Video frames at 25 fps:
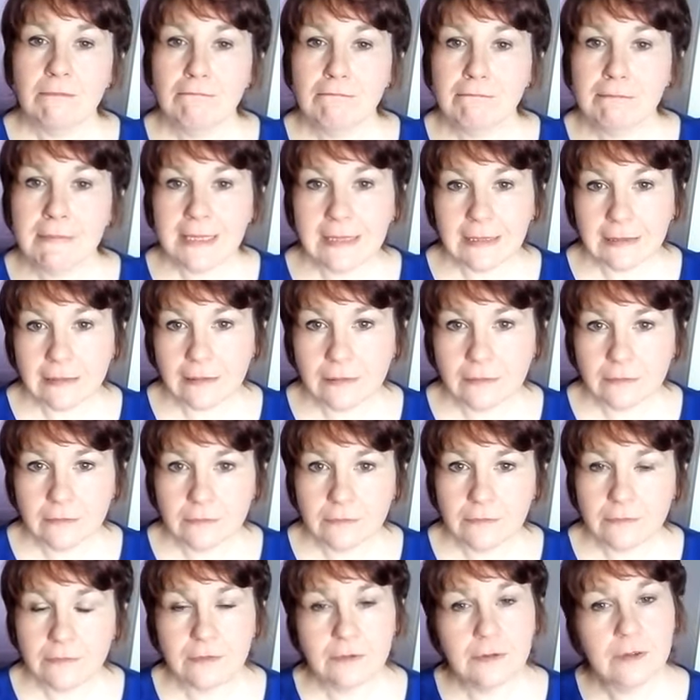middle
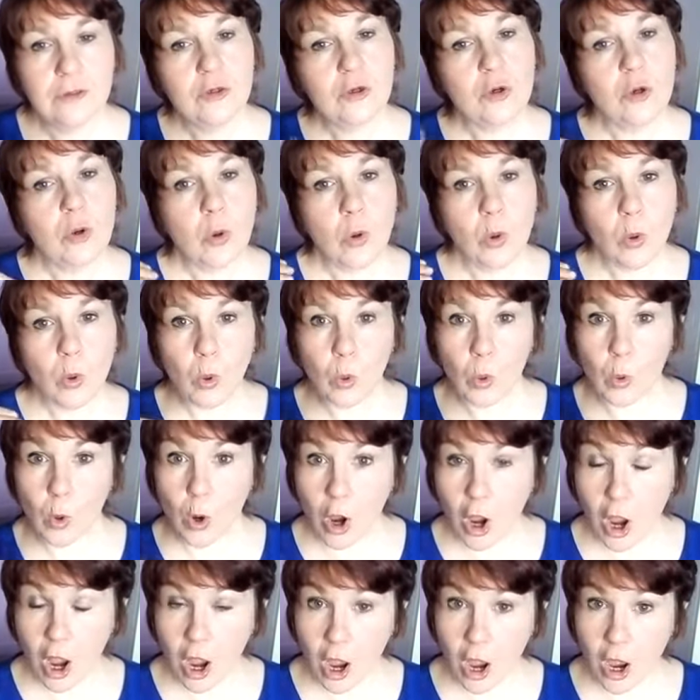
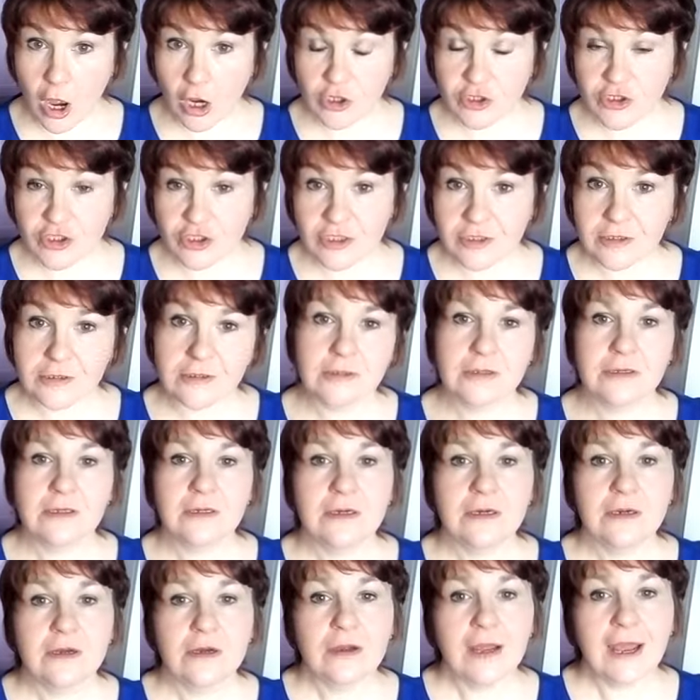or heart,
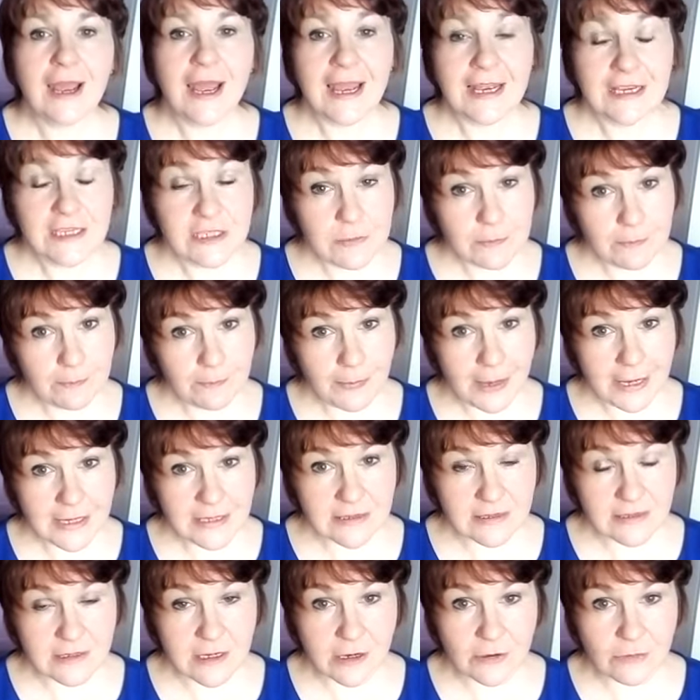and
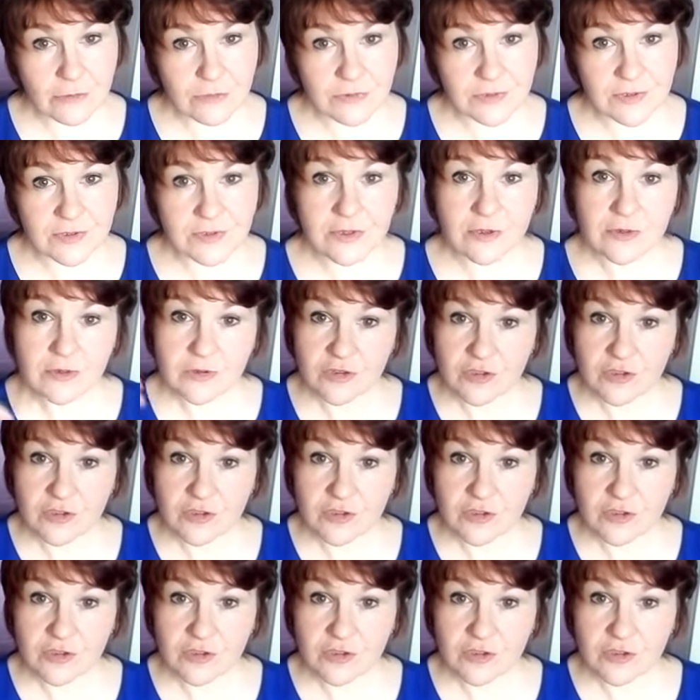base notes.